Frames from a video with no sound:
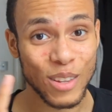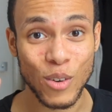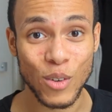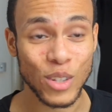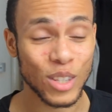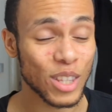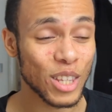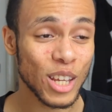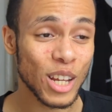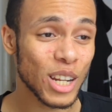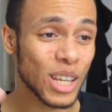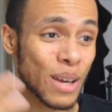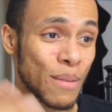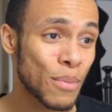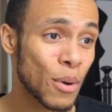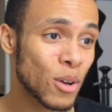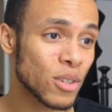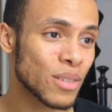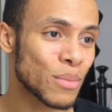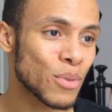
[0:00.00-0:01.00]
nearly
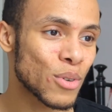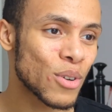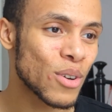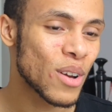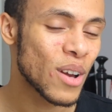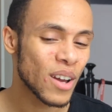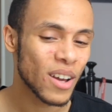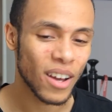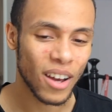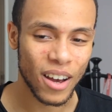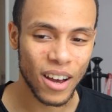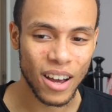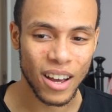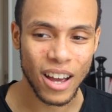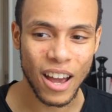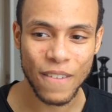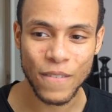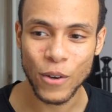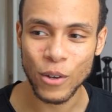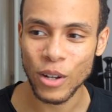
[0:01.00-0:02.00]
impossible.
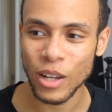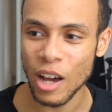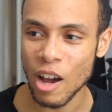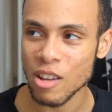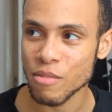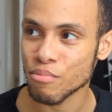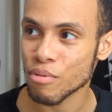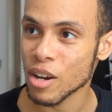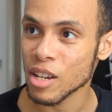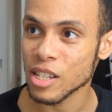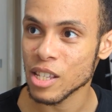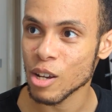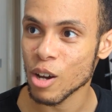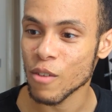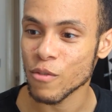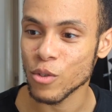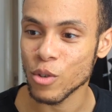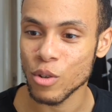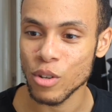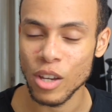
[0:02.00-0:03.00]
I felt like I was priced out
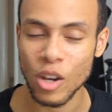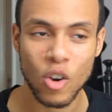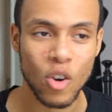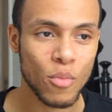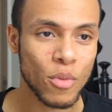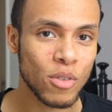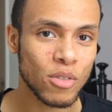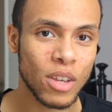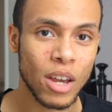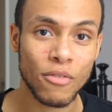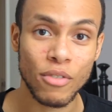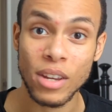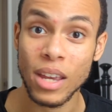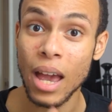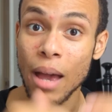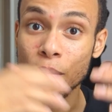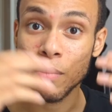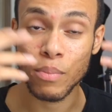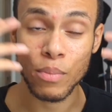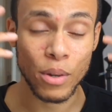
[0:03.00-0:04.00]
of uni at almost every
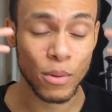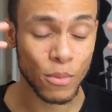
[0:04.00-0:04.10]
gap, but